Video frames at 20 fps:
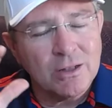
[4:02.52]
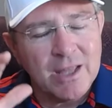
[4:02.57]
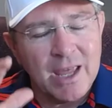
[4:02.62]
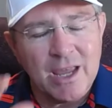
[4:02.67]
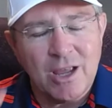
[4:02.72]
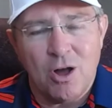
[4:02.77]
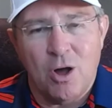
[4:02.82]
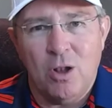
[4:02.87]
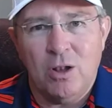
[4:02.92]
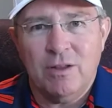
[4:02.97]

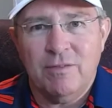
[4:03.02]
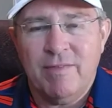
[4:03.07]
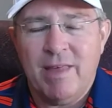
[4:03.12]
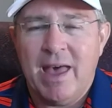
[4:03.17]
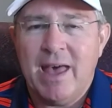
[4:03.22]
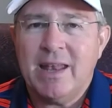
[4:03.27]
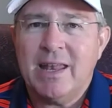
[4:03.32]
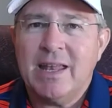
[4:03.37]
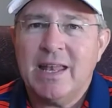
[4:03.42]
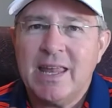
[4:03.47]
take all of
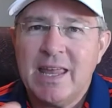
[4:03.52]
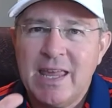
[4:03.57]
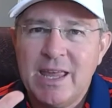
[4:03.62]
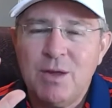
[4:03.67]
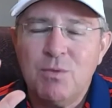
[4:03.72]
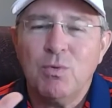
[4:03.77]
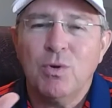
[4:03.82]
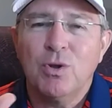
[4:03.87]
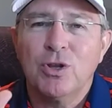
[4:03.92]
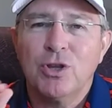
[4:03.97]
that and he
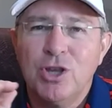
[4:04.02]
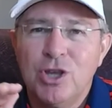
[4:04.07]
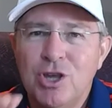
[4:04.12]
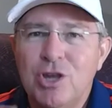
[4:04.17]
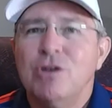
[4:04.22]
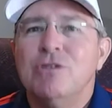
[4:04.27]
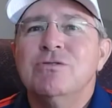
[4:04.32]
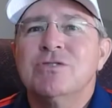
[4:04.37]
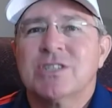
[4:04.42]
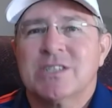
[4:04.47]
will
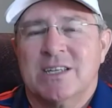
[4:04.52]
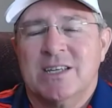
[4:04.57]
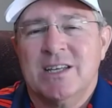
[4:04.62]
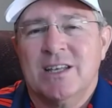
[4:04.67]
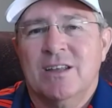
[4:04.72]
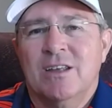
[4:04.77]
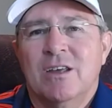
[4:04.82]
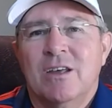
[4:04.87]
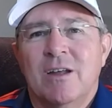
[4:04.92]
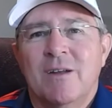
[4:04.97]
use
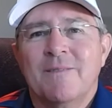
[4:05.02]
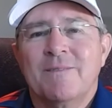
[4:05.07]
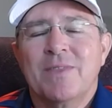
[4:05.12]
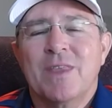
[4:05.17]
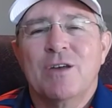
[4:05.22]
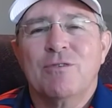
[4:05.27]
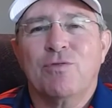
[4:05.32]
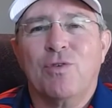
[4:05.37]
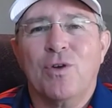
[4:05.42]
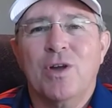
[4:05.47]
it
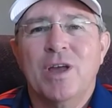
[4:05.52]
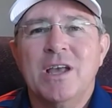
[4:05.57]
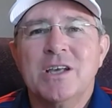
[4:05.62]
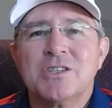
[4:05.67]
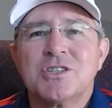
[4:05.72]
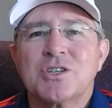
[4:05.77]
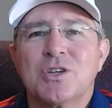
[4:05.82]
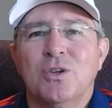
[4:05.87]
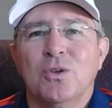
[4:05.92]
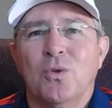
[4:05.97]
for
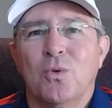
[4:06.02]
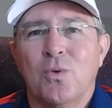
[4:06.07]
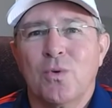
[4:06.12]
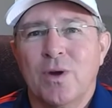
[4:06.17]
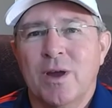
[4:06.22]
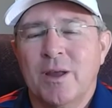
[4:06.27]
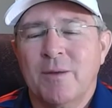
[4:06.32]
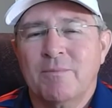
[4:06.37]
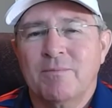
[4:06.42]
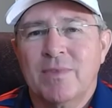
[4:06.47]
his
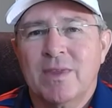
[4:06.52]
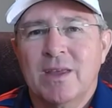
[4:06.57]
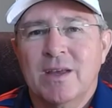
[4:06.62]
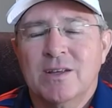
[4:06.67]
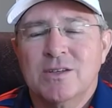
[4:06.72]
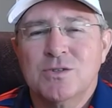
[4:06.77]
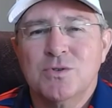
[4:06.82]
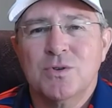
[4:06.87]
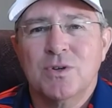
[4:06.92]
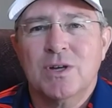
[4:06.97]
glory
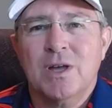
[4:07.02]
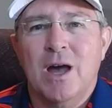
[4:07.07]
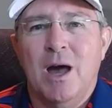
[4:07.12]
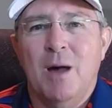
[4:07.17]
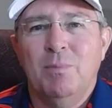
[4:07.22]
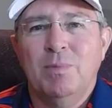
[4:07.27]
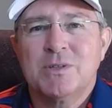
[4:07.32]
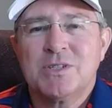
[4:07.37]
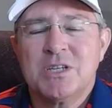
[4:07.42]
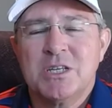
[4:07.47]
to
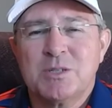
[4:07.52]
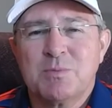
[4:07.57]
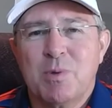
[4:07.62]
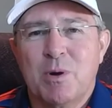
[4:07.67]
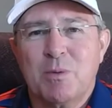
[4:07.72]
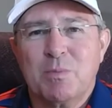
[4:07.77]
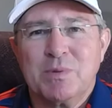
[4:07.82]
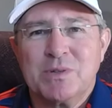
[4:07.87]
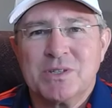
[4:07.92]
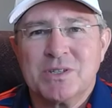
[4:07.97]
accomplish his
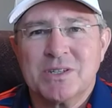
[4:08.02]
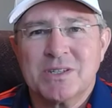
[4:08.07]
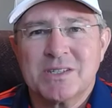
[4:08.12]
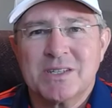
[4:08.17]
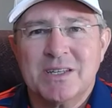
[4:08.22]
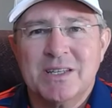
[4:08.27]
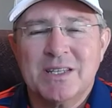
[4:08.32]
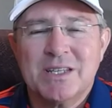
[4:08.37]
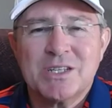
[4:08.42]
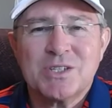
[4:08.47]

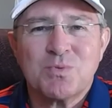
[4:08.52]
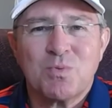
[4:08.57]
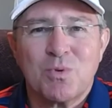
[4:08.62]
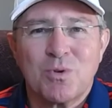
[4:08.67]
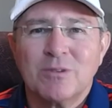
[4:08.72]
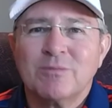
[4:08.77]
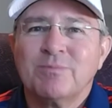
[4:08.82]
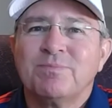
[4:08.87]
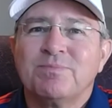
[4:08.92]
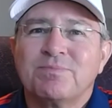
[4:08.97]
purposes in this
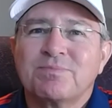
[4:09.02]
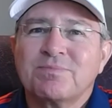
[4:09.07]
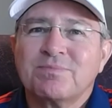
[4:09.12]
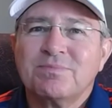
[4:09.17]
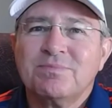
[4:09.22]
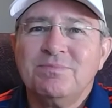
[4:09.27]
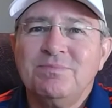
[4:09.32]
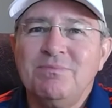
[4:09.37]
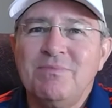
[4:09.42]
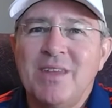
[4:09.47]
world.
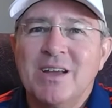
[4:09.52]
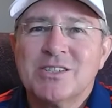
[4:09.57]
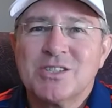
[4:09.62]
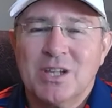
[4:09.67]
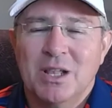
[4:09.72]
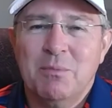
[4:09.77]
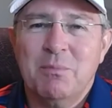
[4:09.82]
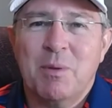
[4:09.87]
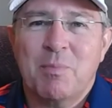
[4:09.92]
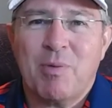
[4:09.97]

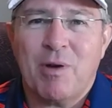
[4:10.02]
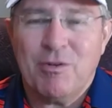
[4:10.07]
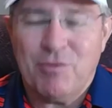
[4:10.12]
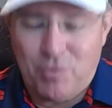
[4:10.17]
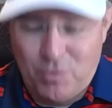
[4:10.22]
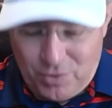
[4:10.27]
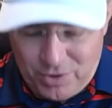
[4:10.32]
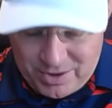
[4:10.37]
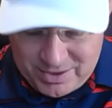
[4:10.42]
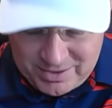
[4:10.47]
So let me pray
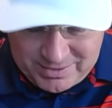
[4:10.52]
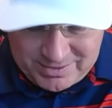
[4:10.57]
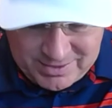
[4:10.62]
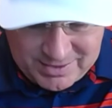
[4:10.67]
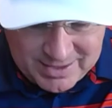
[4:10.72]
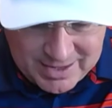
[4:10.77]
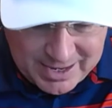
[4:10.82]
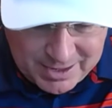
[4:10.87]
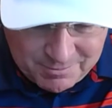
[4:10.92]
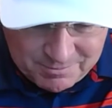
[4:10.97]
for you
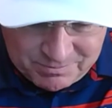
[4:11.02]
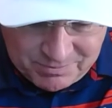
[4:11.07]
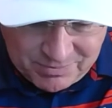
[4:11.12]
today.